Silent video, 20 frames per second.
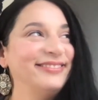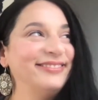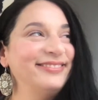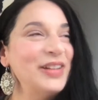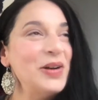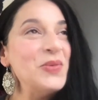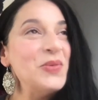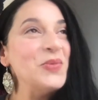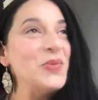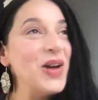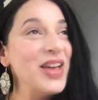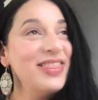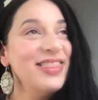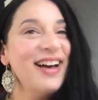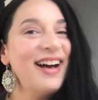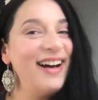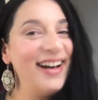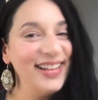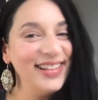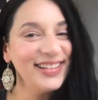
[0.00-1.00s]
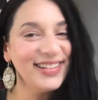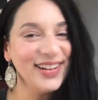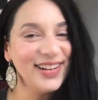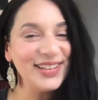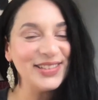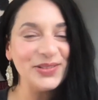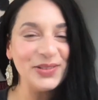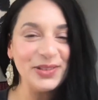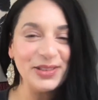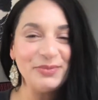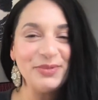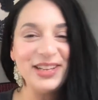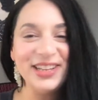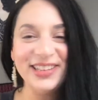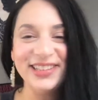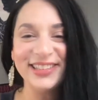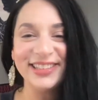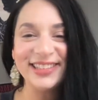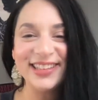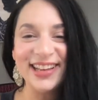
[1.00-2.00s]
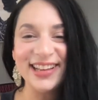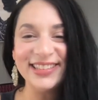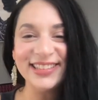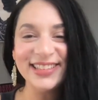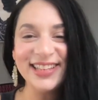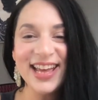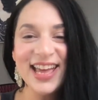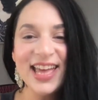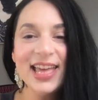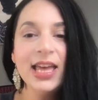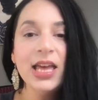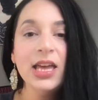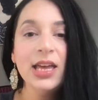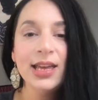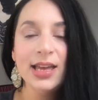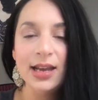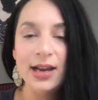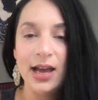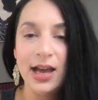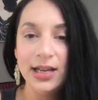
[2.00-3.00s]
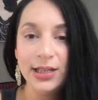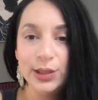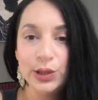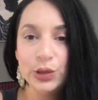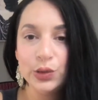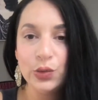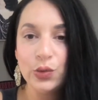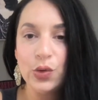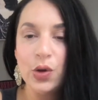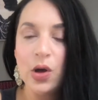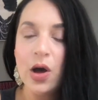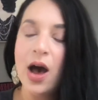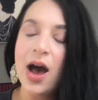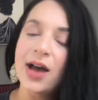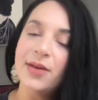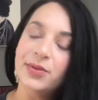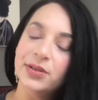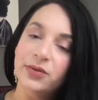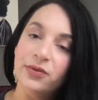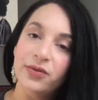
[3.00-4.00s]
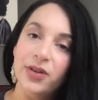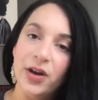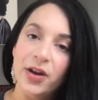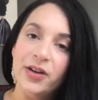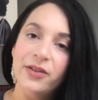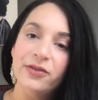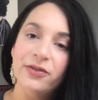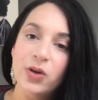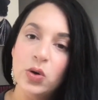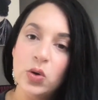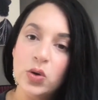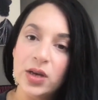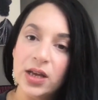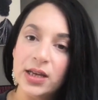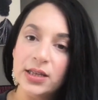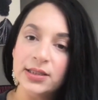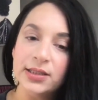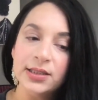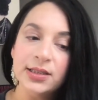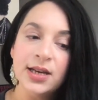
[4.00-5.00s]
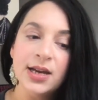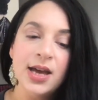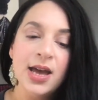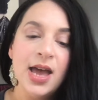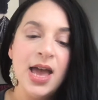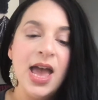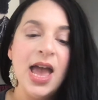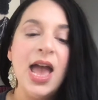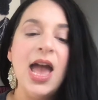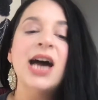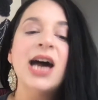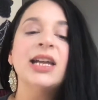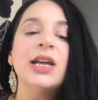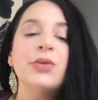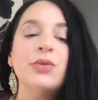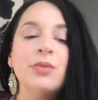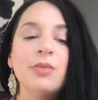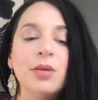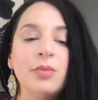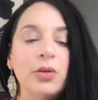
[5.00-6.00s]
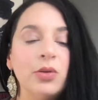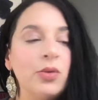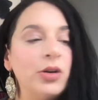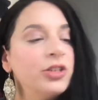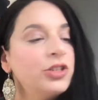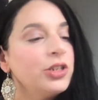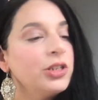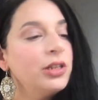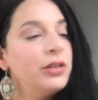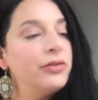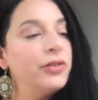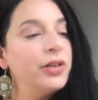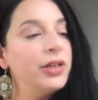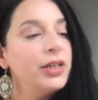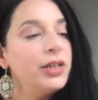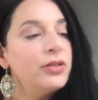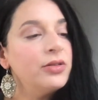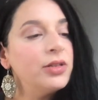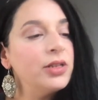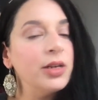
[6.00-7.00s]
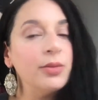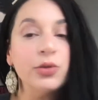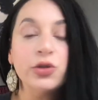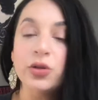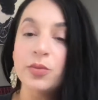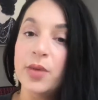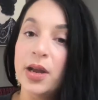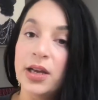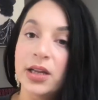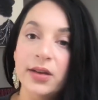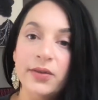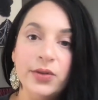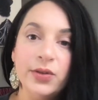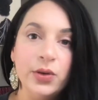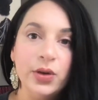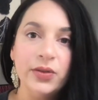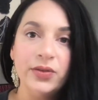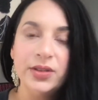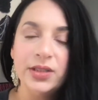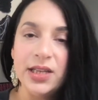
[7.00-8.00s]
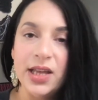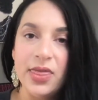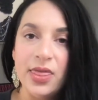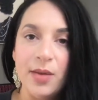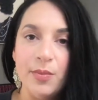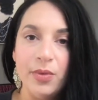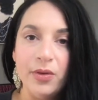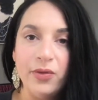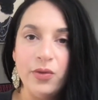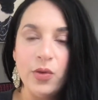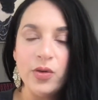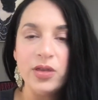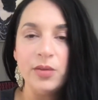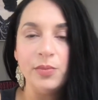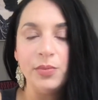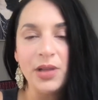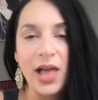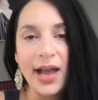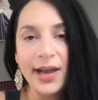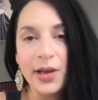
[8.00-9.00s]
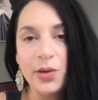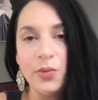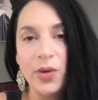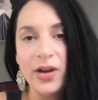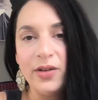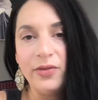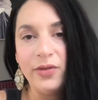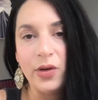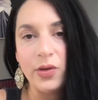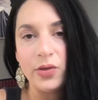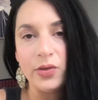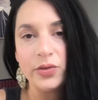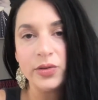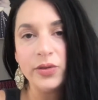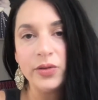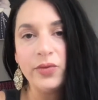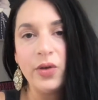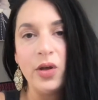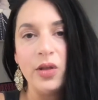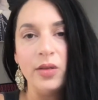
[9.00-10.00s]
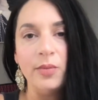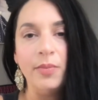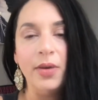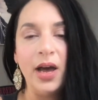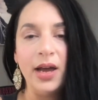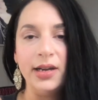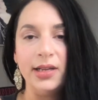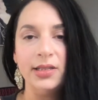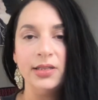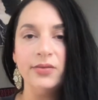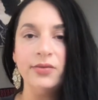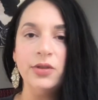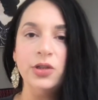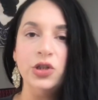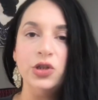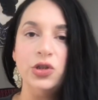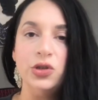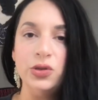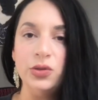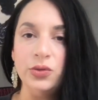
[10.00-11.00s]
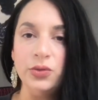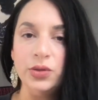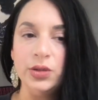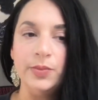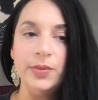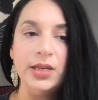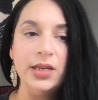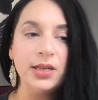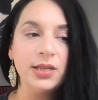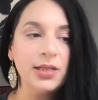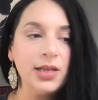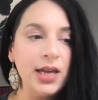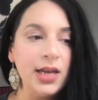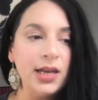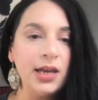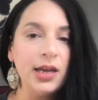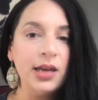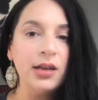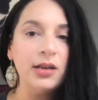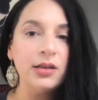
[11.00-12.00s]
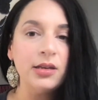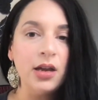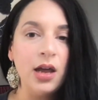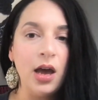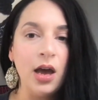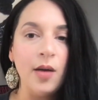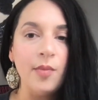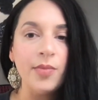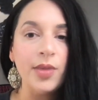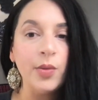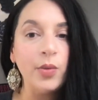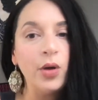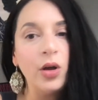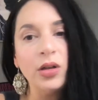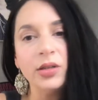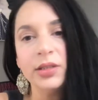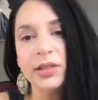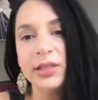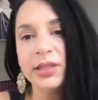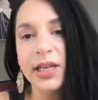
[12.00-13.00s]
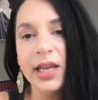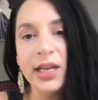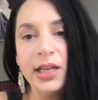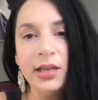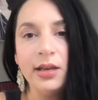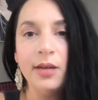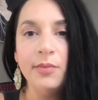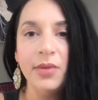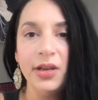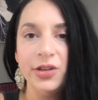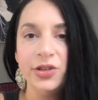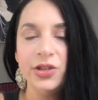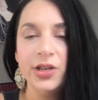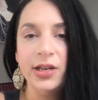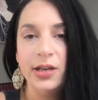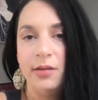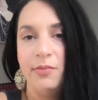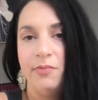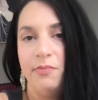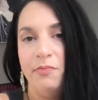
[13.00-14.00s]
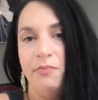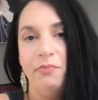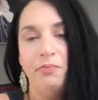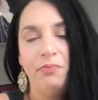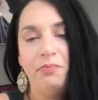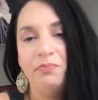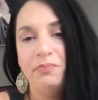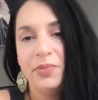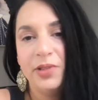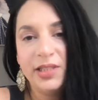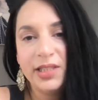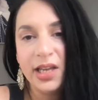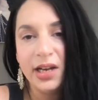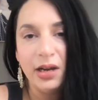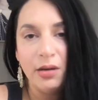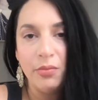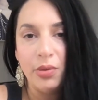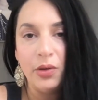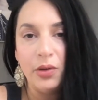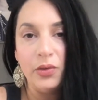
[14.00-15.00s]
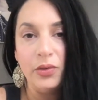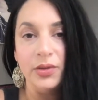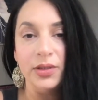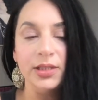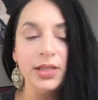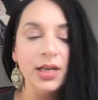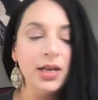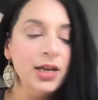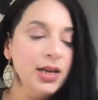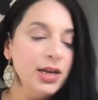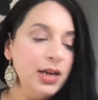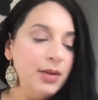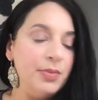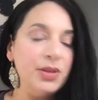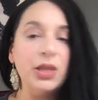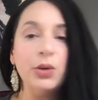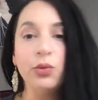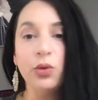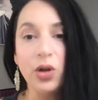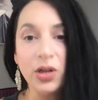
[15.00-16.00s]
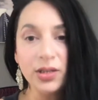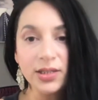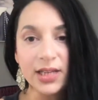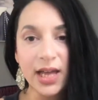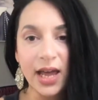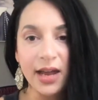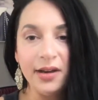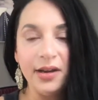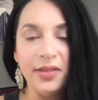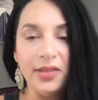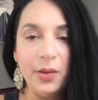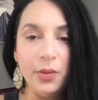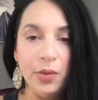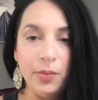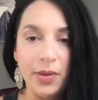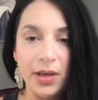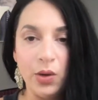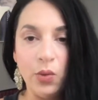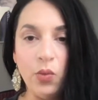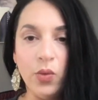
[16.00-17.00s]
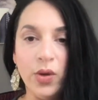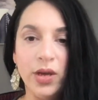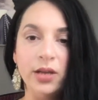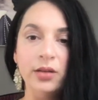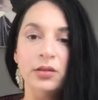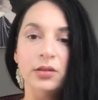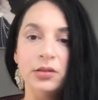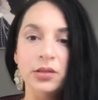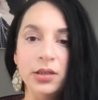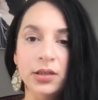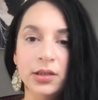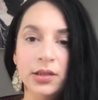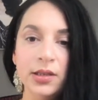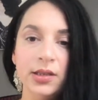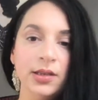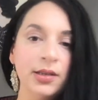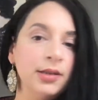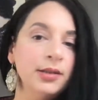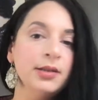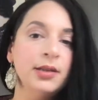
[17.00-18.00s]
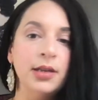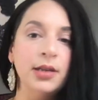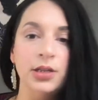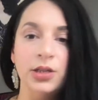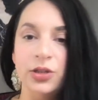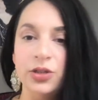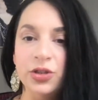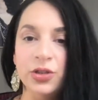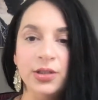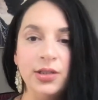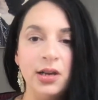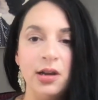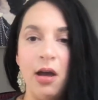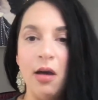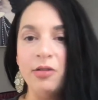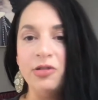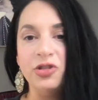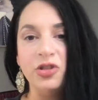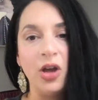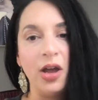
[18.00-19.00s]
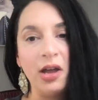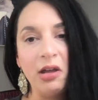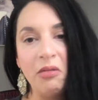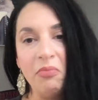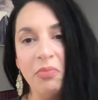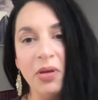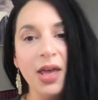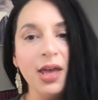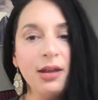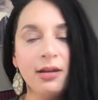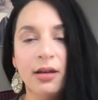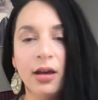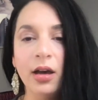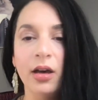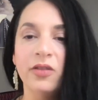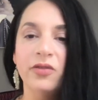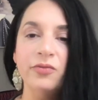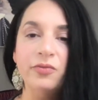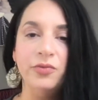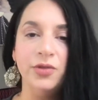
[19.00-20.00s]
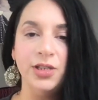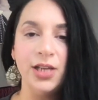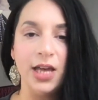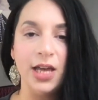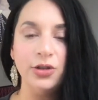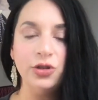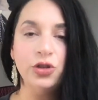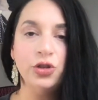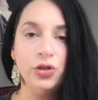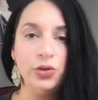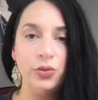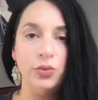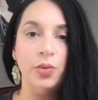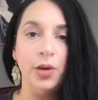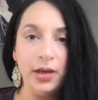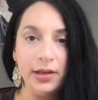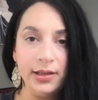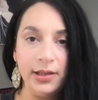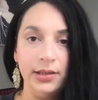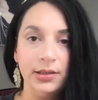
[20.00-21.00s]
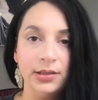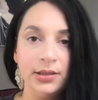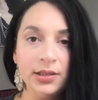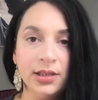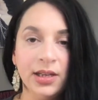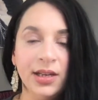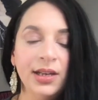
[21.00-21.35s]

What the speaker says: the Holocaust was being discussed in high school, I was very focused. And I remember watching the videos, and I'm sure many of you have seen them before, the black and white photos of all the bodies of the Jews being taken. They were all skinny, emaciated, skin and bones, but they were all dead, and they were being wheeled into just a giant pit of dead Jew bodies.